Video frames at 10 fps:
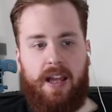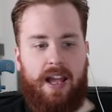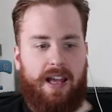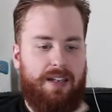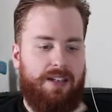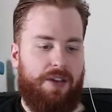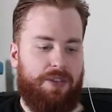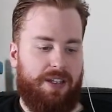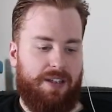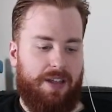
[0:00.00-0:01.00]
And
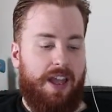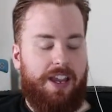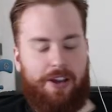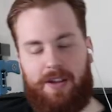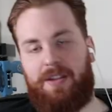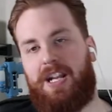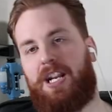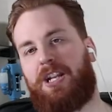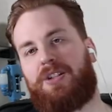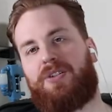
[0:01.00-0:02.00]
nothing, and
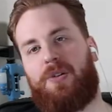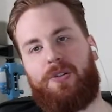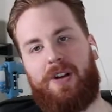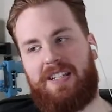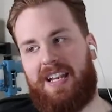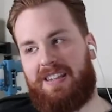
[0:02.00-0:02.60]
it's so great to,